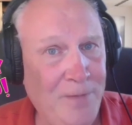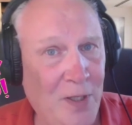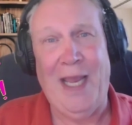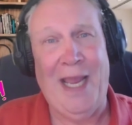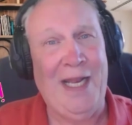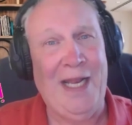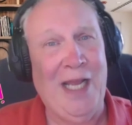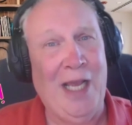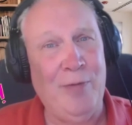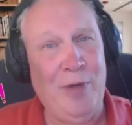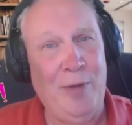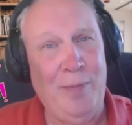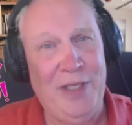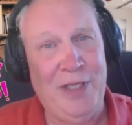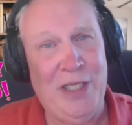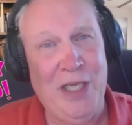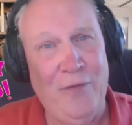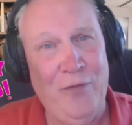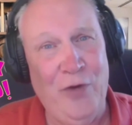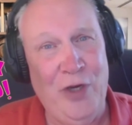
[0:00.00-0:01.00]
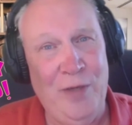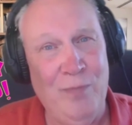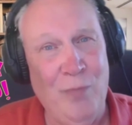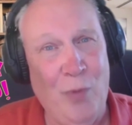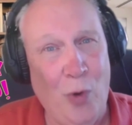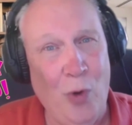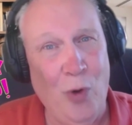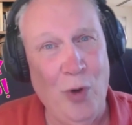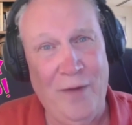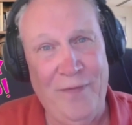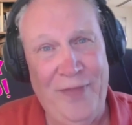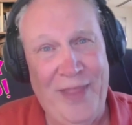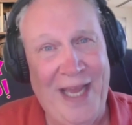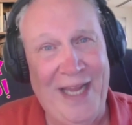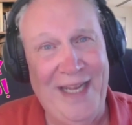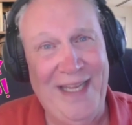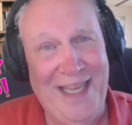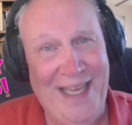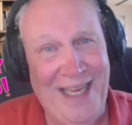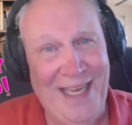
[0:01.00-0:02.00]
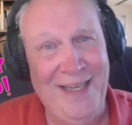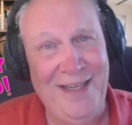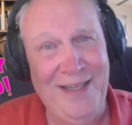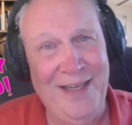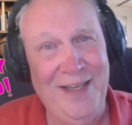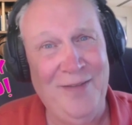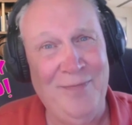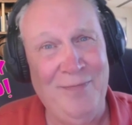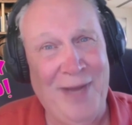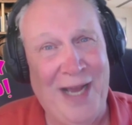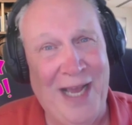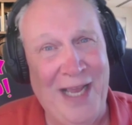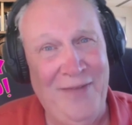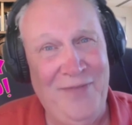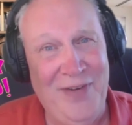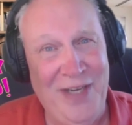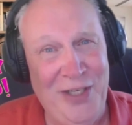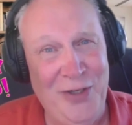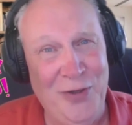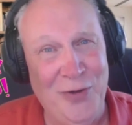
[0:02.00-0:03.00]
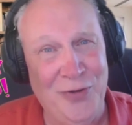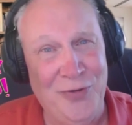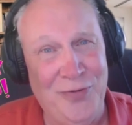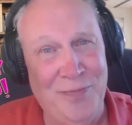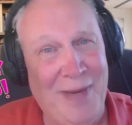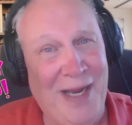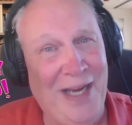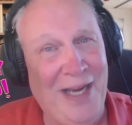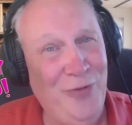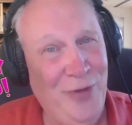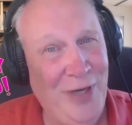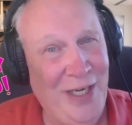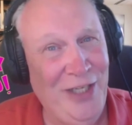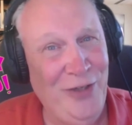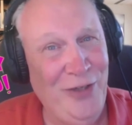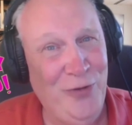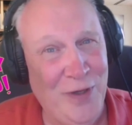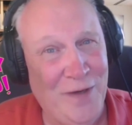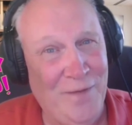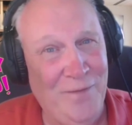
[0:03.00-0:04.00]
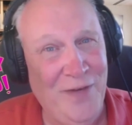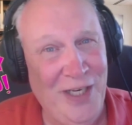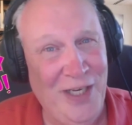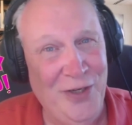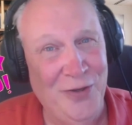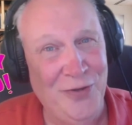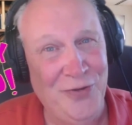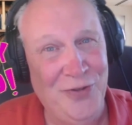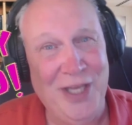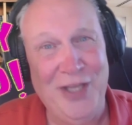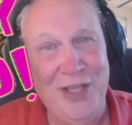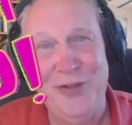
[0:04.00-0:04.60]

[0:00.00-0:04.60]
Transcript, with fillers: And I'm going to be covering more of that in my videos, my trading trick videos.